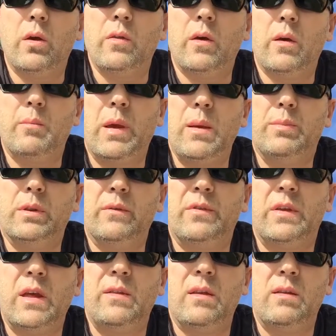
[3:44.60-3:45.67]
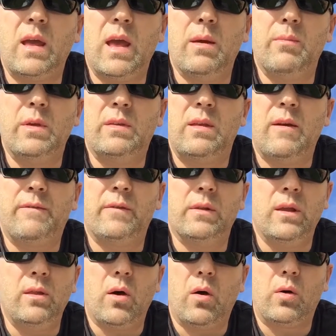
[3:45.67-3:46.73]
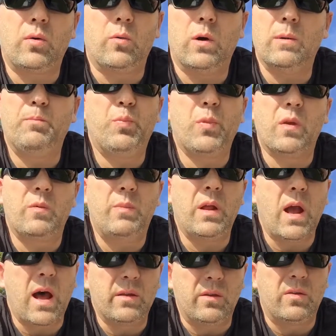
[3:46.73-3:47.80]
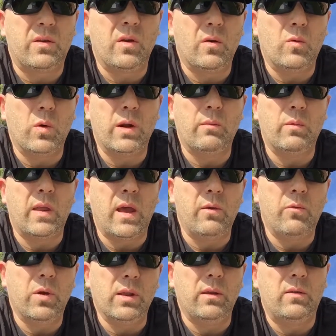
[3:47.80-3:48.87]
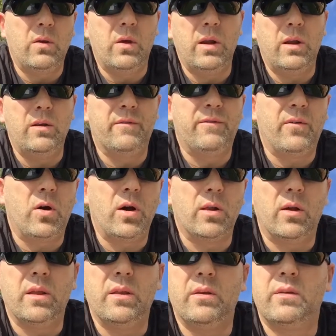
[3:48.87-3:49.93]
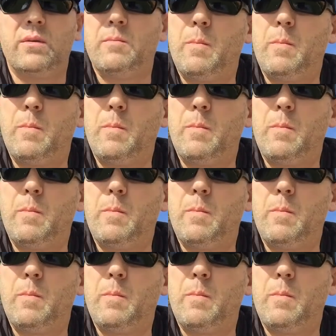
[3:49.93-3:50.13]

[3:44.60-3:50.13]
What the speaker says: that people have said the DM is definitely the hotter one. It's a bit hard to tell when they really turn into fire like this.